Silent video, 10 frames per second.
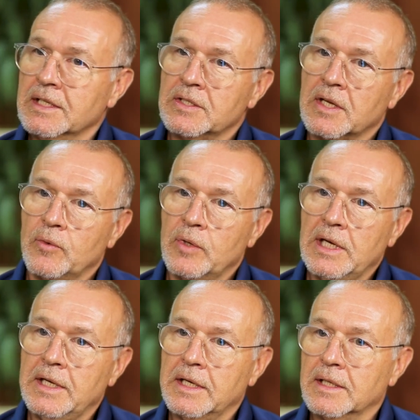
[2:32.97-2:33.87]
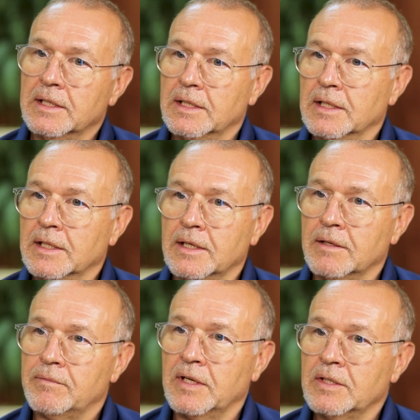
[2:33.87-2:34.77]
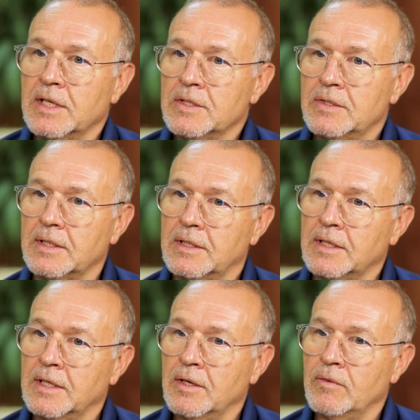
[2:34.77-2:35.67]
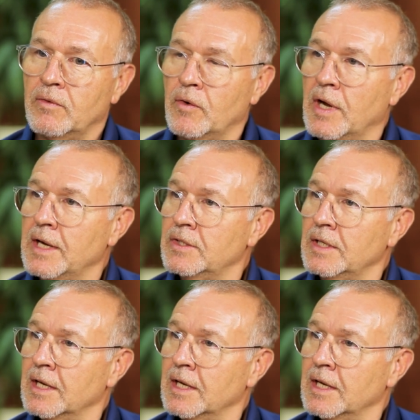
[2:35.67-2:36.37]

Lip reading: So really a fantastic variety,